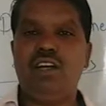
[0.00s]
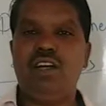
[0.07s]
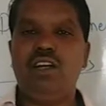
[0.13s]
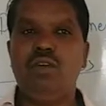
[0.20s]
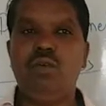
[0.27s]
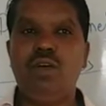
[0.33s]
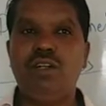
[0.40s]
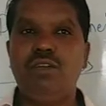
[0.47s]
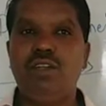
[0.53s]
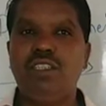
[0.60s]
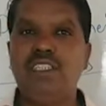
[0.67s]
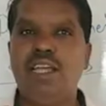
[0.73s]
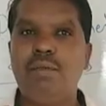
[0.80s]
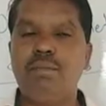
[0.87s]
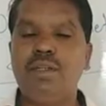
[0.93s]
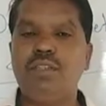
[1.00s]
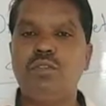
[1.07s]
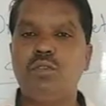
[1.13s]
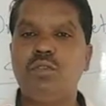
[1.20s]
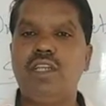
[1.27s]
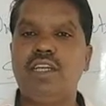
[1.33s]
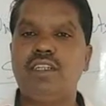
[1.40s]
What's
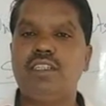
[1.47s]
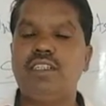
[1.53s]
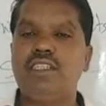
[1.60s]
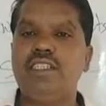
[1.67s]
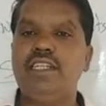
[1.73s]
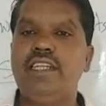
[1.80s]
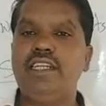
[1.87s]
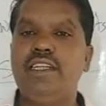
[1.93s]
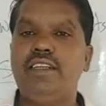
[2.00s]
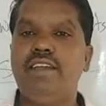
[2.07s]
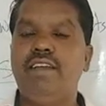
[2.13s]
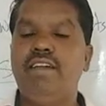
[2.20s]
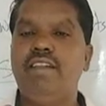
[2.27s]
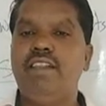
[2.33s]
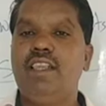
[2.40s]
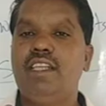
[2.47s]
happened to that day?